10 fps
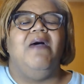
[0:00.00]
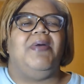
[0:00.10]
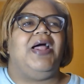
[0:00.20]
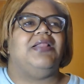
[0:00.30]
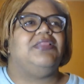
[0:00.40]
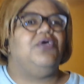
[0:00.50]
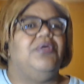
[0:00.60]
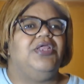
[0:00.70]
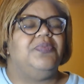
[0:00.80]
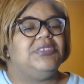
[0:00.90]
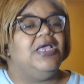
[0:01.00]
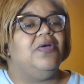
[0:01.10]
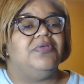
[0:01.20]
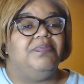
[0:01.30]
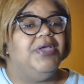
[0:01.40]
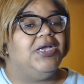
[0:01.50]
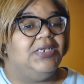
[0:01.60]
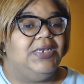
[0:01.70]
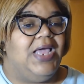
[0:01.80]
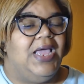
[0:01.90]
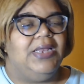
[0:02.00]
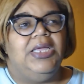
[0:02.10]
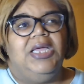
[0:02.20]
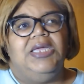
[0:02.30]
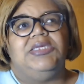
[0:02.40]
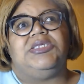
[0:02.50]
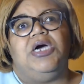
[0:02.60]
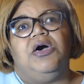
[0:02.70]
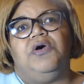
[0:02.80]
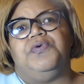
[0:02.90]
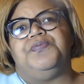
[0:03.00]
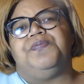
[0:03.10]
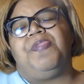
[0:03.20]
But I think what he was saying was bigger than that. So,